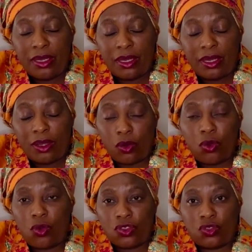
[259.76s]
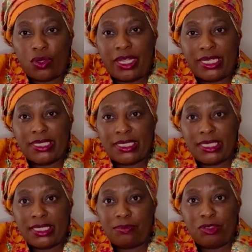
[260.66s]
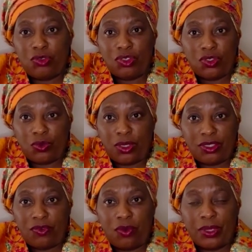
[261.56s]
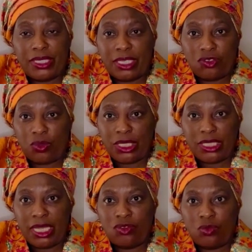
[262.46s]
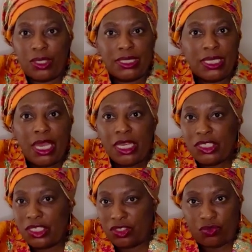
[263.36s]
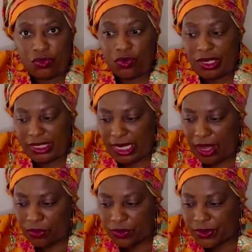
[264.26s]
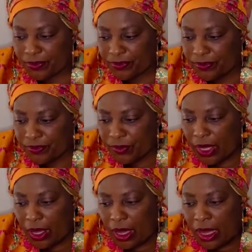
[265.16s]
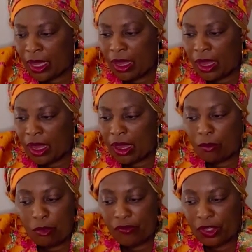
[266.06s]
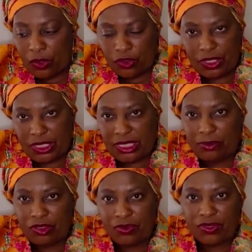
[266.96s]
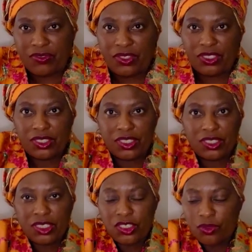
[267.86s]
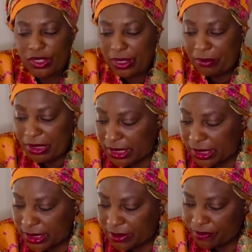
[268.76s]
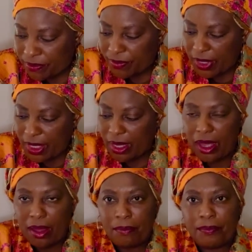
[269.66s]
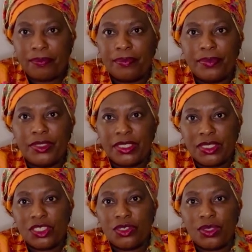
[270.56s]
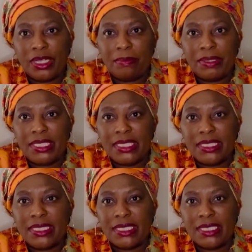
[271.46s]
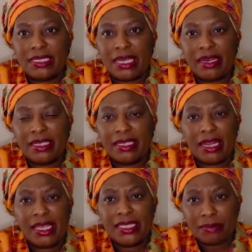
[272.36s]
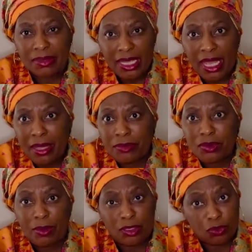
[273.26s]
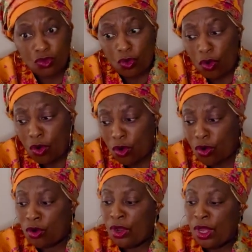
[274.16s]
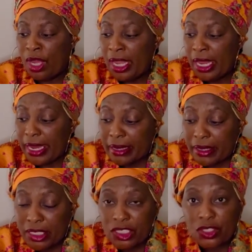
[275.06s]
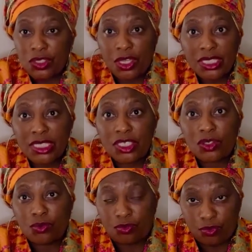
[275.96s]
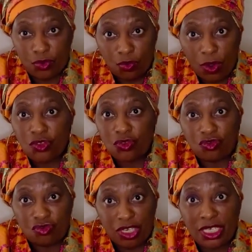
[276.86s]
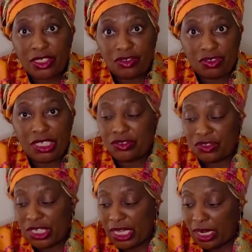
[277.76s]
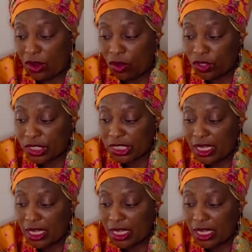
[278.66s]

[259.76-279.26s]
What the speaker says: glucose tolerance test between 24 weeks and 28 weeks, just to rule it out. Moving on to the symptoms of gestational diabetes. Gestational diabetes is characterized sometimes, but not all. Increased thirst. You want to drink a lot.